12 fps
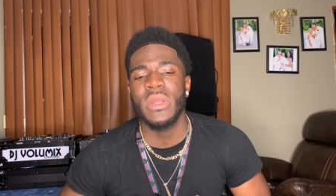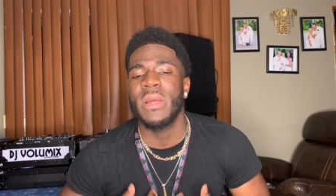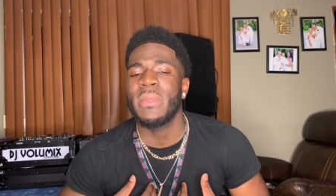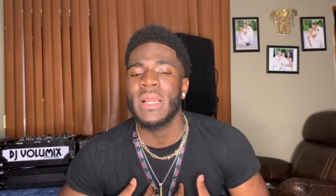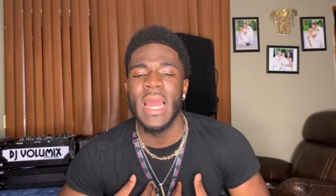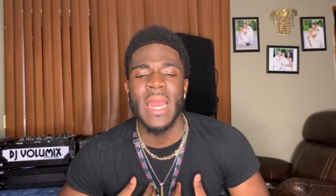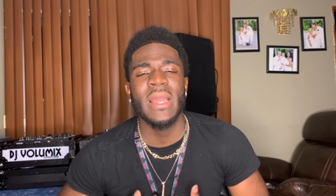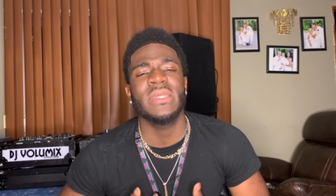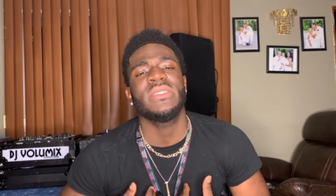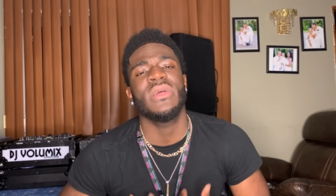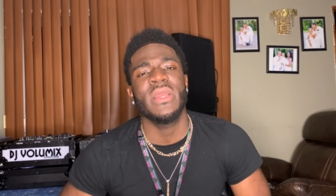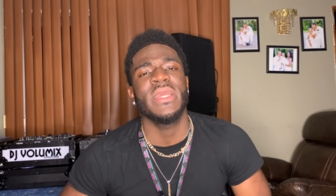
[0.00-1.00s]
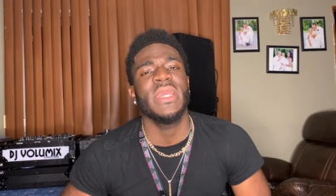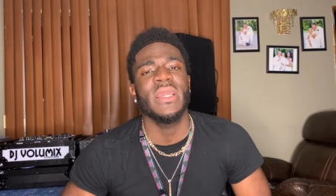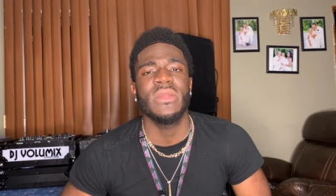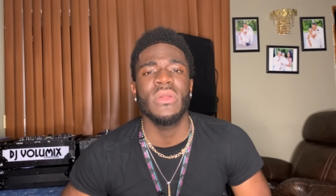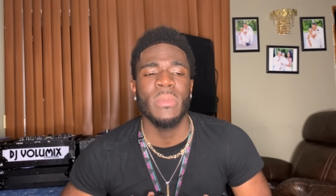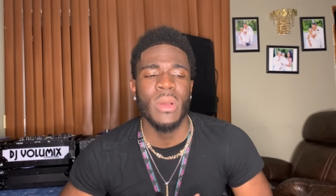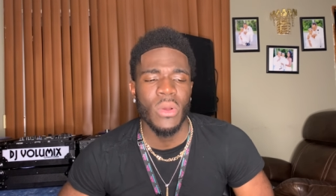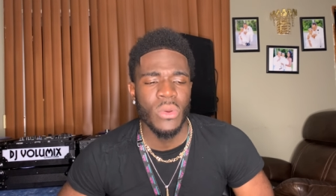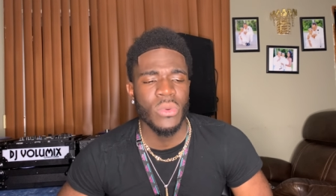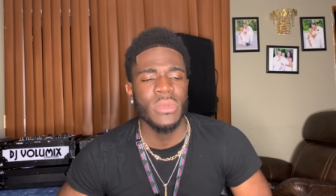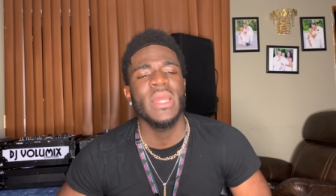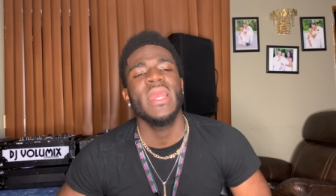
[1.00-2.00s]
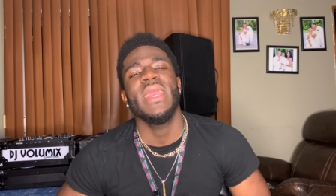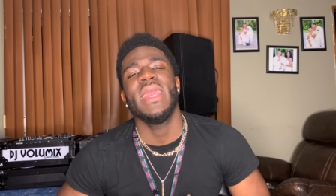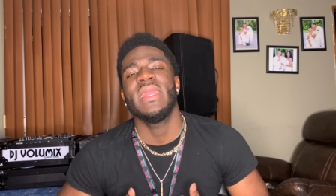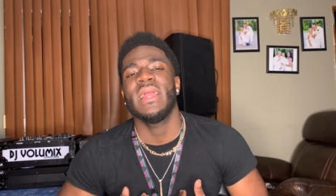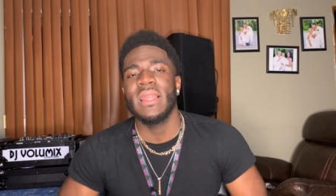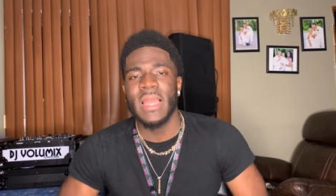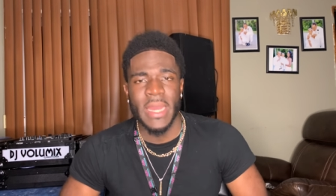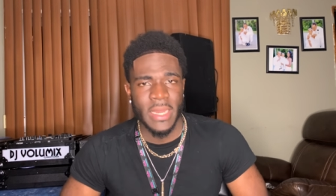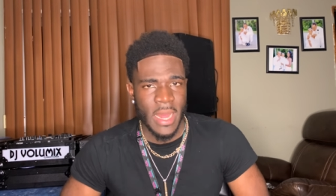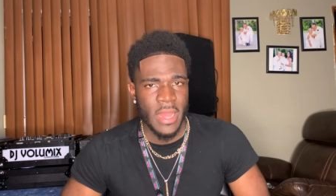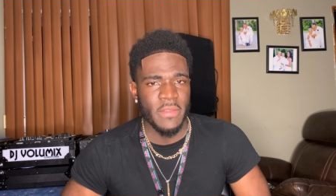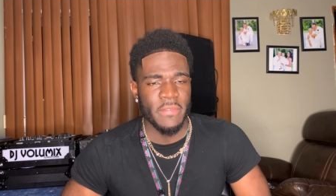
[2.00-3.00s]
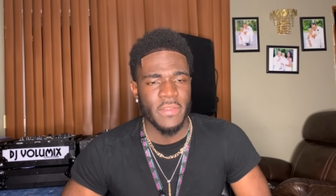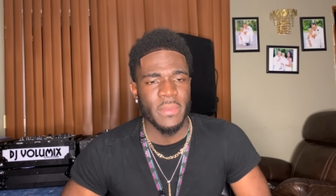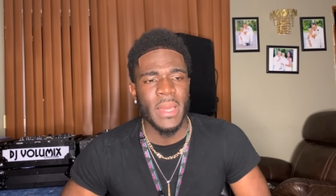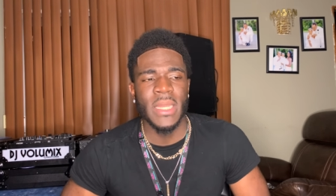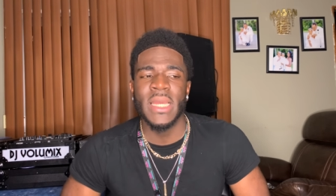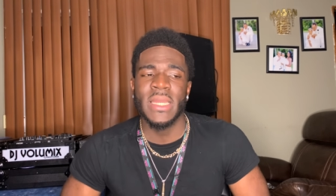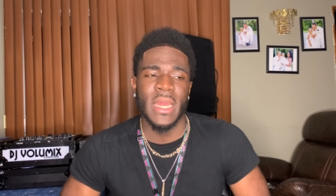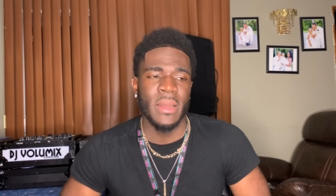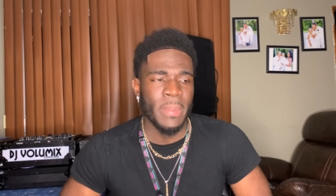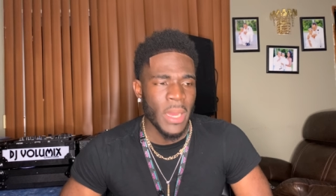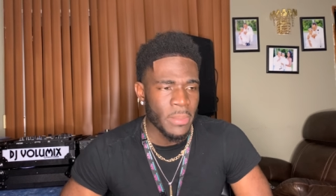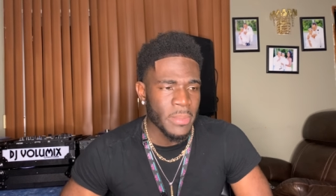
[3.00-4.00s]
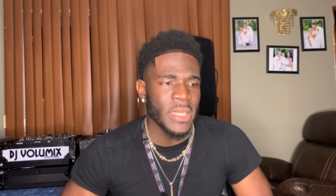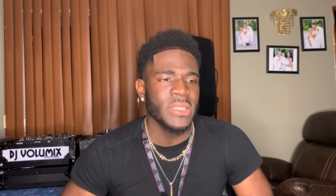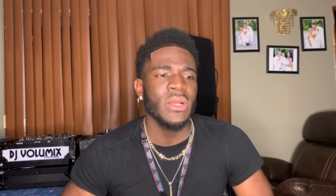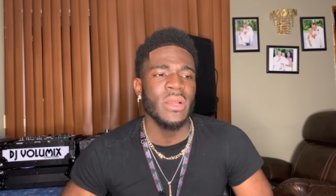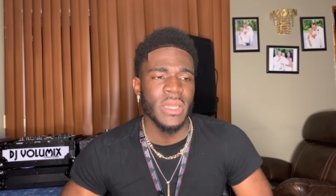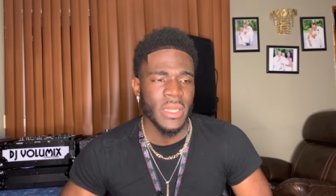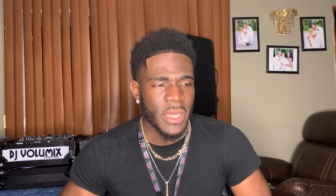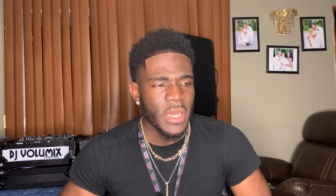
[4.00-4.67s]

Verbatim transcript: I'm glad I started healing on my own, and I like that, you feel me? I like that about me. I started